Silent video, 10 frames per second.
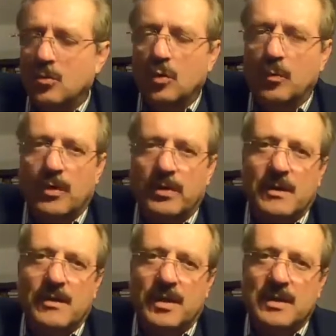the toolbox
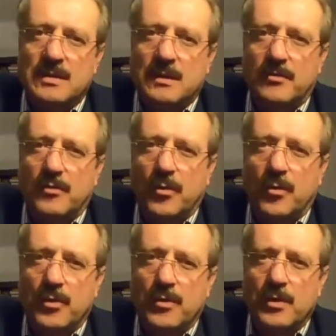are essential
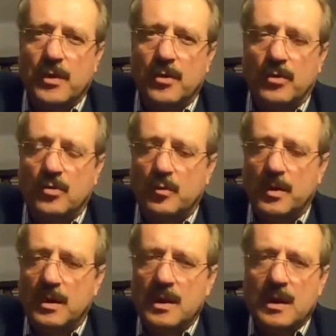for your
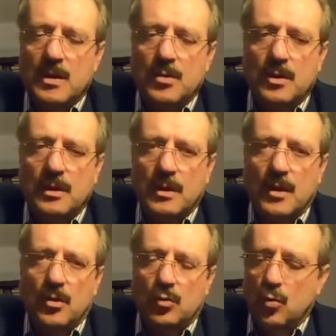endoscopy unit
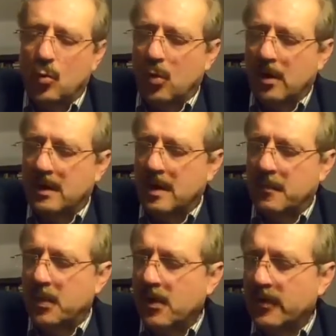to work
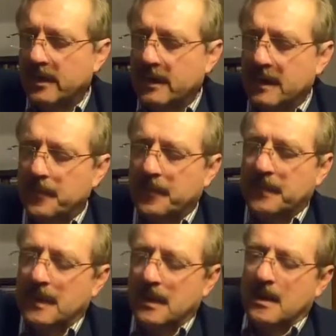perfectly.
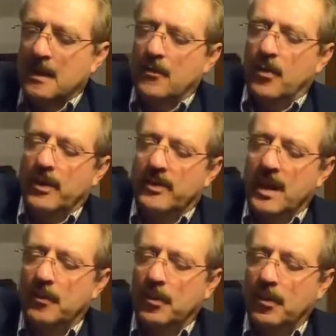For
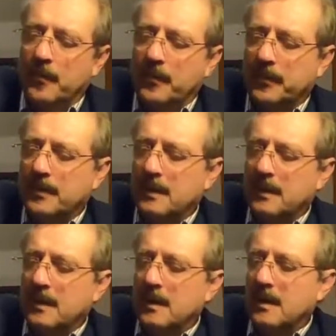example,
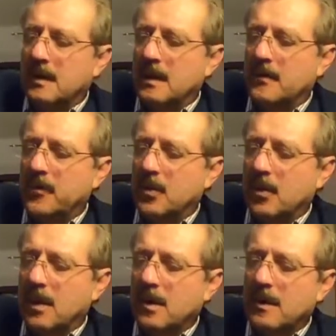if
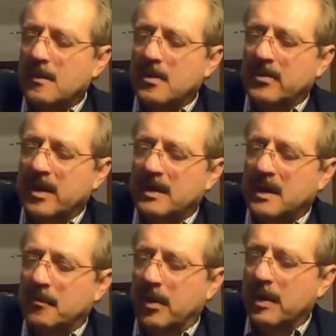you are
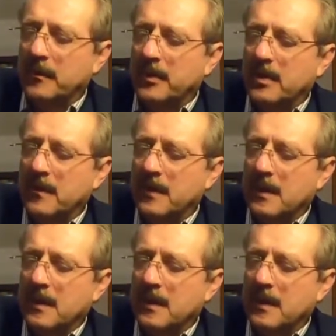resecting polyps